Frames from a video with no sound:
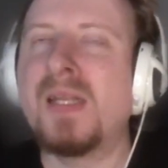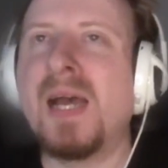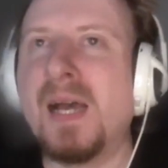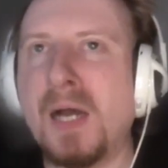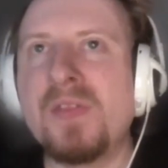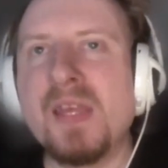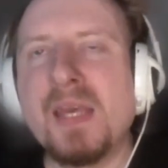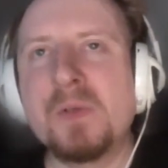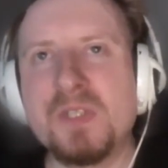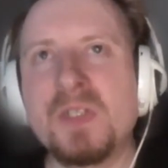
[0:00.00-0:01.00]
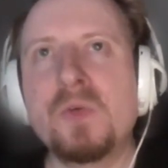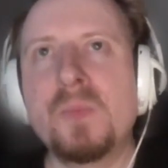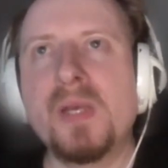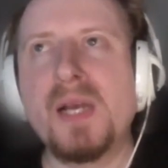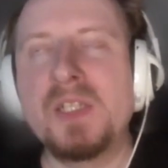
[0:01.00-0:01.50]
Nah, I think it'll still
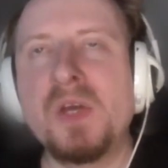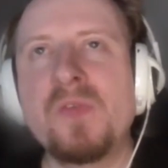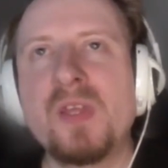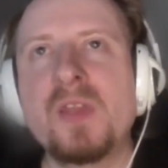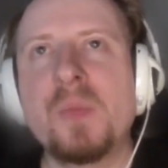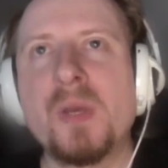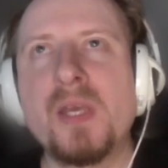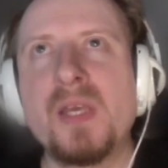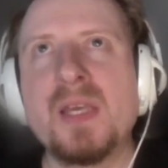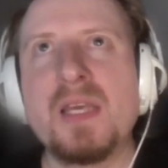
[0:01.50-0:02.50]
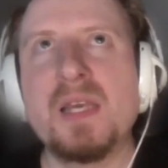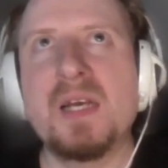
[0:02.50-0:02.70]
be. I don't think there'll be